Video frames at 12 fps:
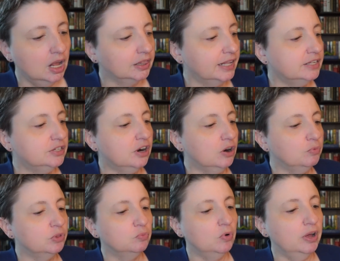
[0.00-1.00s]
Let's start
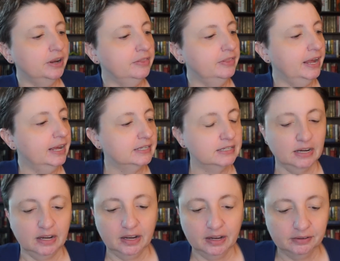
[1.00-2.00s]
with one that
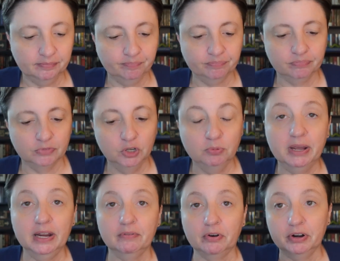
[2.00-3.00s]
uh, you
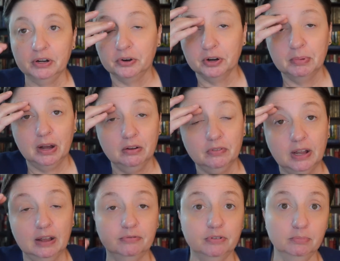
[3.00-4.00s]
may have already heard about
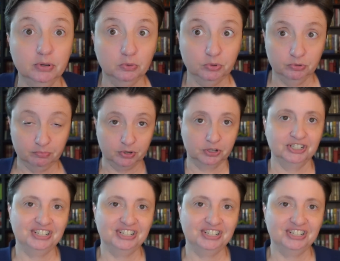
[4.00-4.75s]
from Bill Ruttenberg's